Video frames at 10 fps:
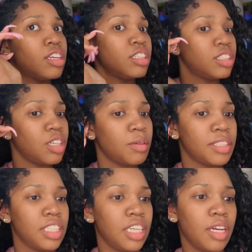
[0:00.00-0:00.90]
So what
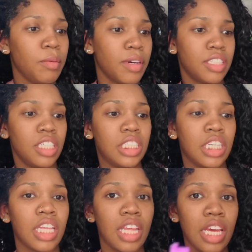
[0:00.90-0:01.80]
she did was she
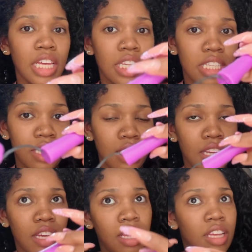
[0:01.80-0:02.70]
took these
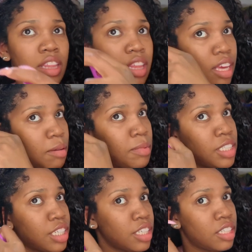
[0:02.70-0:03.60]

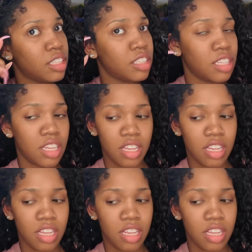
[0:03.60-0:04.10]
thingy-majigs